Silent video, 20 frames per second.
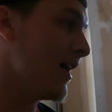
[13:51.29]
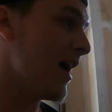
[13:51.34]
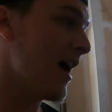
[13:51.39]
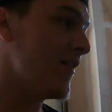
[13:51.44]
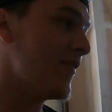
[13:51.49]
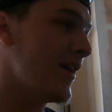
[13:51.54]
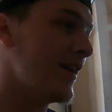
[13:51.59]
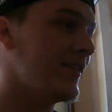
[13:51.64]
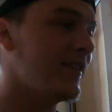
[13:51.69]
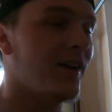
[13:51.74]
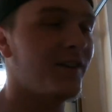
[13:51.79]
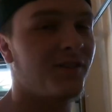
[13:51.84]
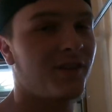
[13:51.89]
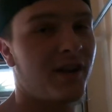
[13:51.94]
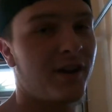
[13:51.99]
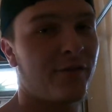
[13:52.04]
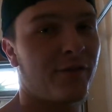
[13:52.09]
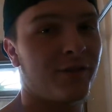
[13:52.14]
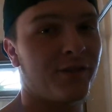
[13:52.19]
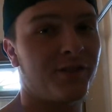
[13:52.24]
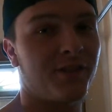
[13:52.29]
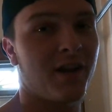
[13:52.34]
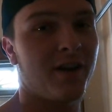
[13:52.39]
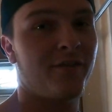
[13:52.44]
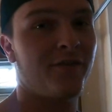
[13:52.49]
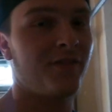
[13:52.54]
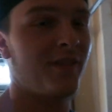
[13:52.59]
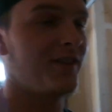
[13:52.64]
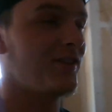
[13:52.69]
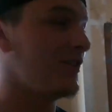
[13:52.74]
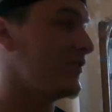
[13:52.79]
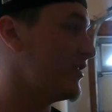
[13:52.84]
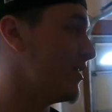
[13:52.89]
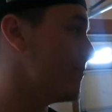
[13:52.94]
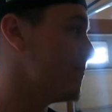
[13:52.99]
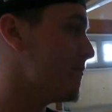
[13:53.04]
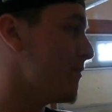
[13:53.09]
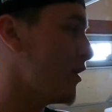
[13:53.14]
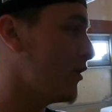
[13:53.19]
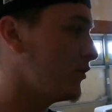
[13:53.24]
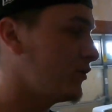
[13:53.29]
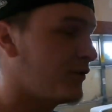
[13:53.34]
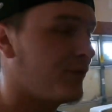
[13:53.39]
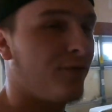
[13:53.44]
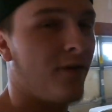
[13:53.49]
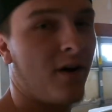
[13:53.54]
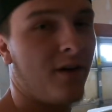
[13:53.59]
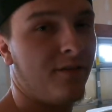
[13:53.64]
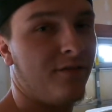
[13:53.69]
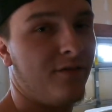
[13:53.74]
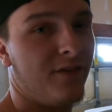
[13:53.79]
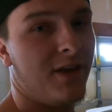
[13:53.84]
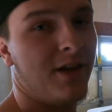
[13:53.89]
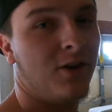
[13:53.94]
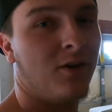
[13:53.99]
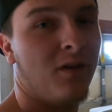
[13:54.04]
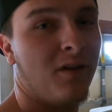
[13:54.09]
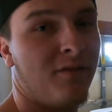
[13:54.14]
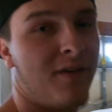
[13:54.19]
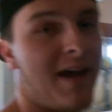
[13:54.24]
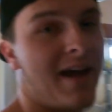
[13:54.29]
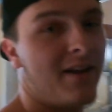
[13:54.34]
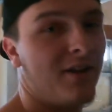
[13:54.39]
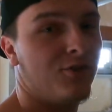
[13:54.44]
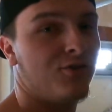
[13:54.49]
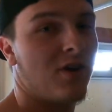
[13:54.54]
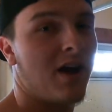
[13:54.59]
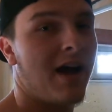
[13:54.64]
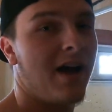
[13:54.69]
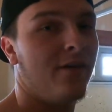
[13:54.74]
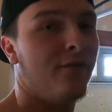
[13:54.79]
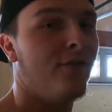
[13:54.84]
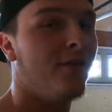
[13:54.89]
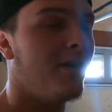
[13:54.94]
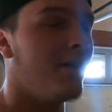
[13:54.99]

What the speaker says: I've had tons of different stuff. This is the most fun vehicle I've had to drive.